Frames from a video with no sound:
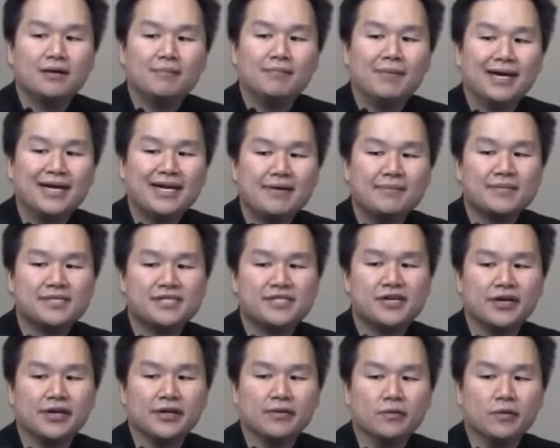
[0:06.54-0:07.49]
My name is
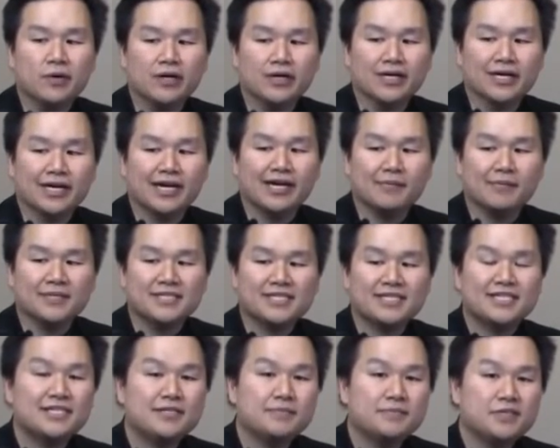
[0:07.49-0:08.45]
Donnie Wong and I am a
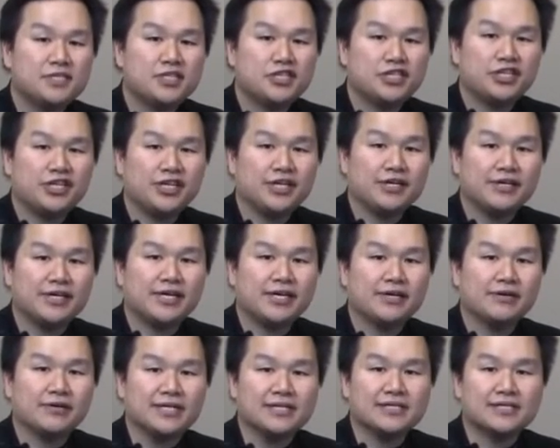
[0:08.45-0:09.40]
systems engineer
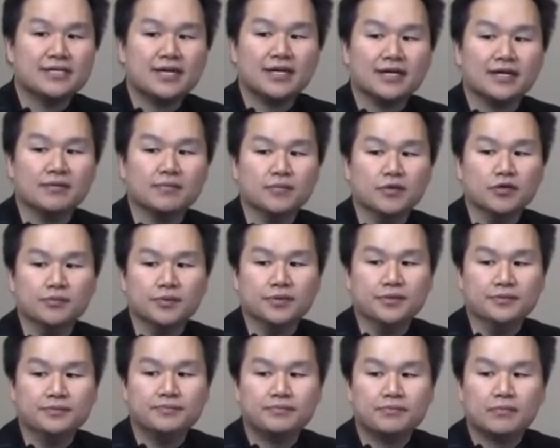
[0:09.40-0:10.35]
here at Socket
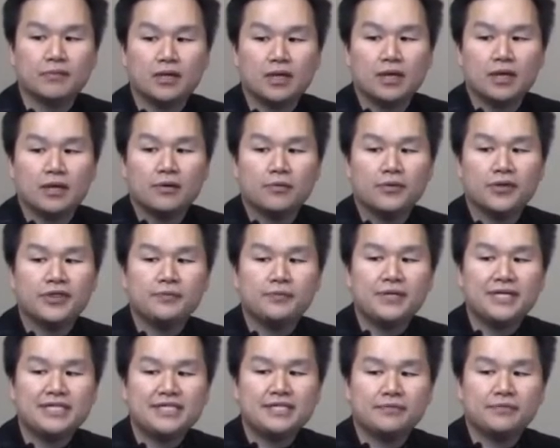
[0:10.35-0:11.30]
Mobile. With the
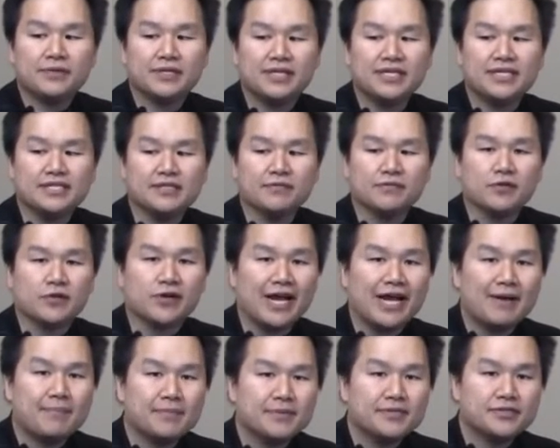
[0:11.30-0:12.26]
recent release of our
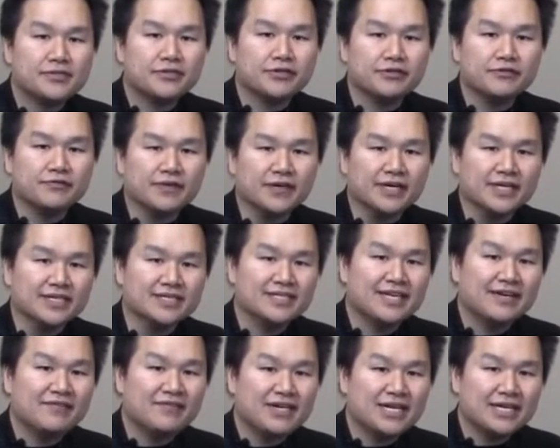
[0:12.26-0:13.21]
Apple certified
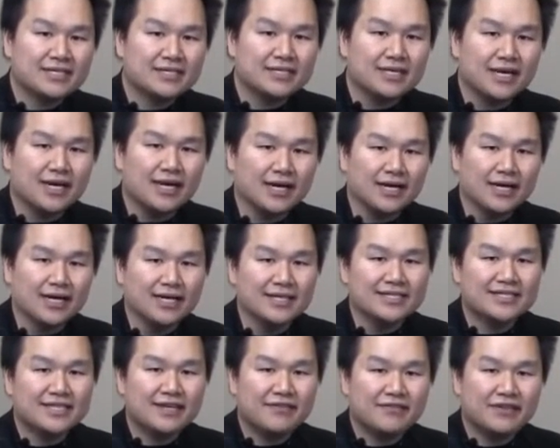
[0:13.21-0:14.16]
7XI and
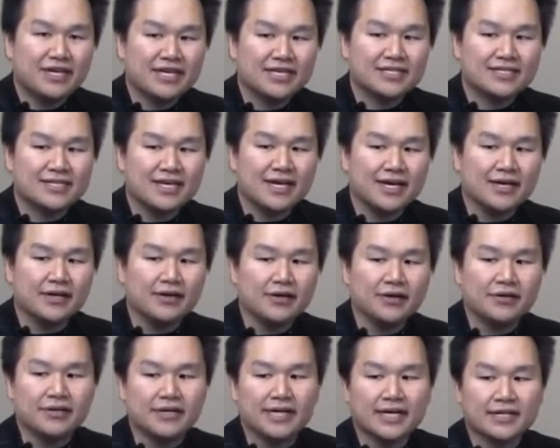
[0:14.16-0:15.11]

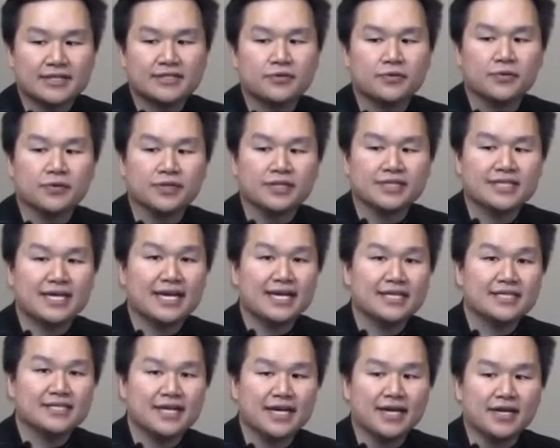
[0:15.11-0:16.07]
7XI RX cordless
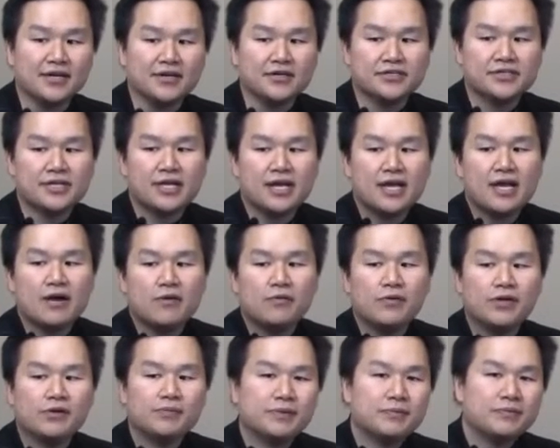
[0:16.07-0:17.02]
hand scanners,
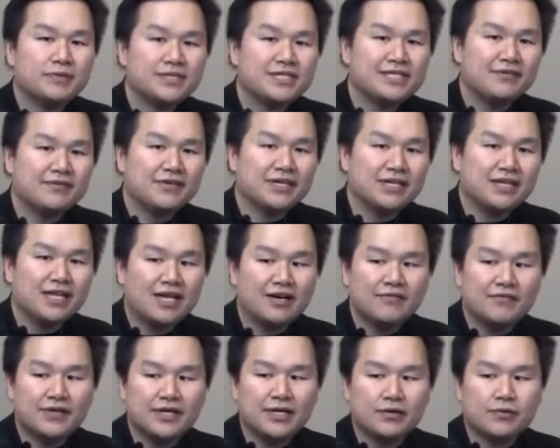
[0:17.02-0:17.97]
we have been receiving a lot
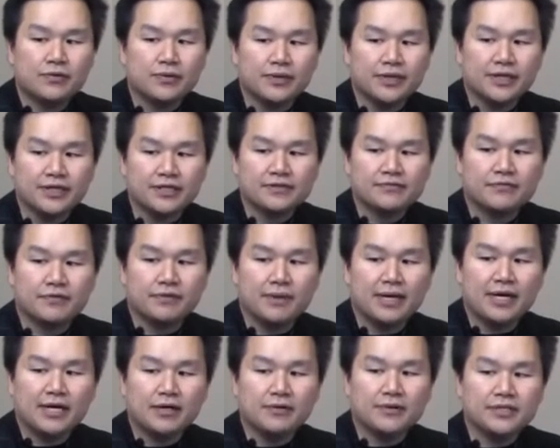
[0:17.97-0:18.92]
of inquiries from
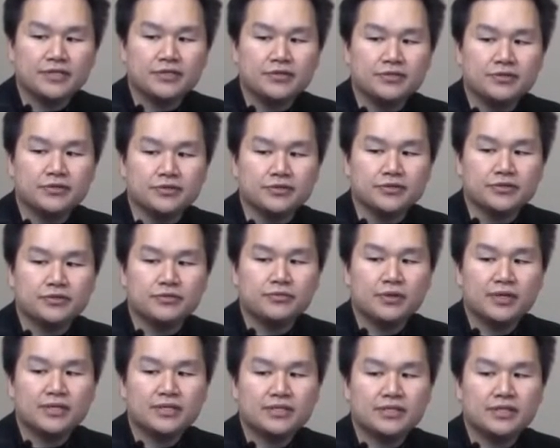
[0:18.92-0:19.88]
iOS users who
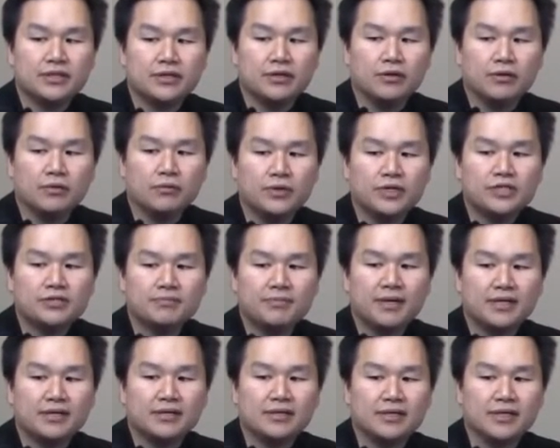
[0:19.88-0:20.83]
want to know which
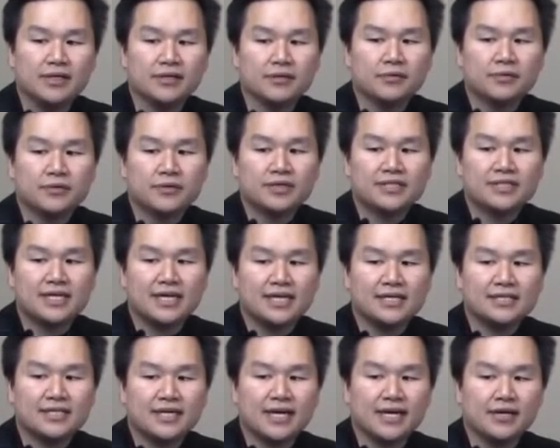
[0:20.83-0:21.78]
model of the cordless
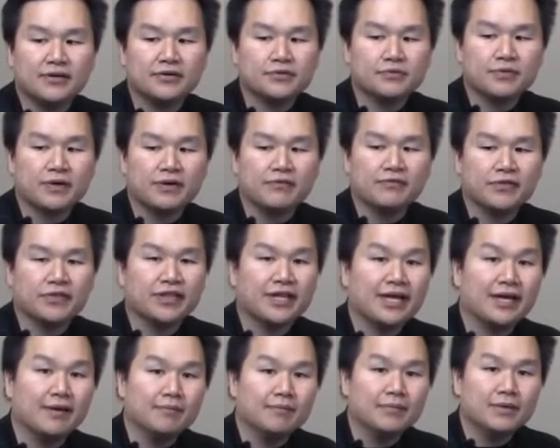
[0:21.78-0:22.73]
hand scanner is right for
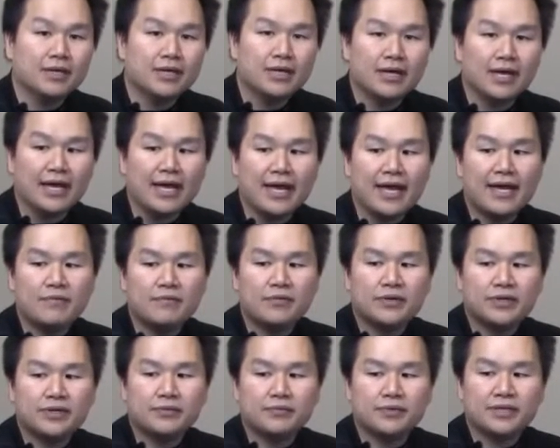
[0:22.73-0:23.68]
them and
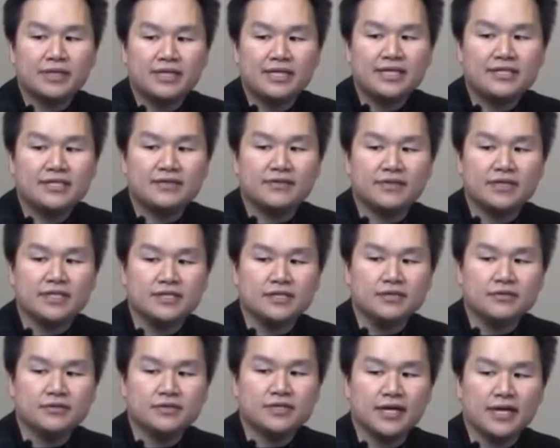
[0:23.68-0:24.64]
what the release of these
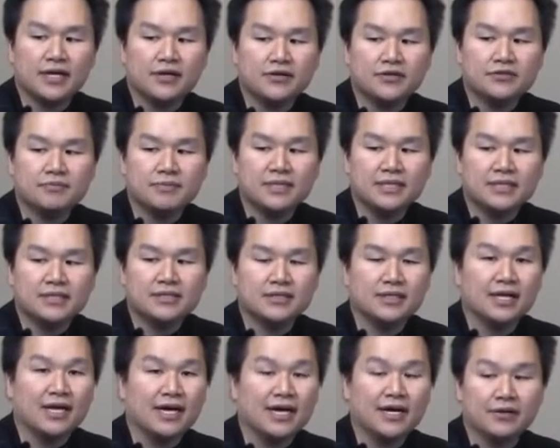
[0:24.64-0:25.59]
new scanners mean to
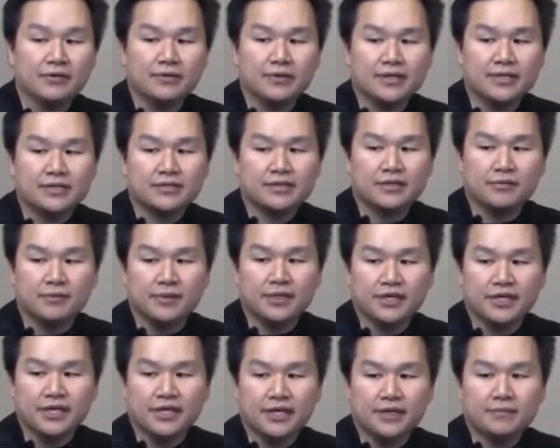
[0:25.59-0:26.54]
the iOS
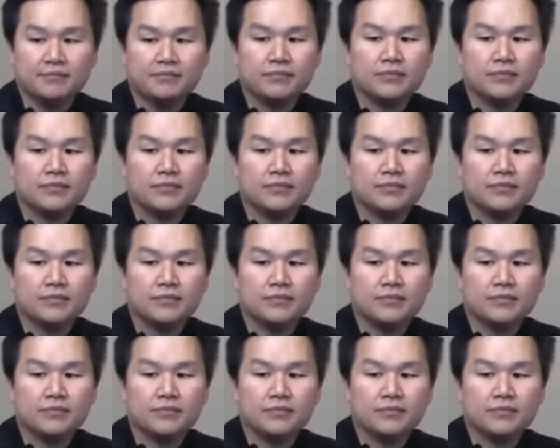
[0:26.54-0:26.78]
community.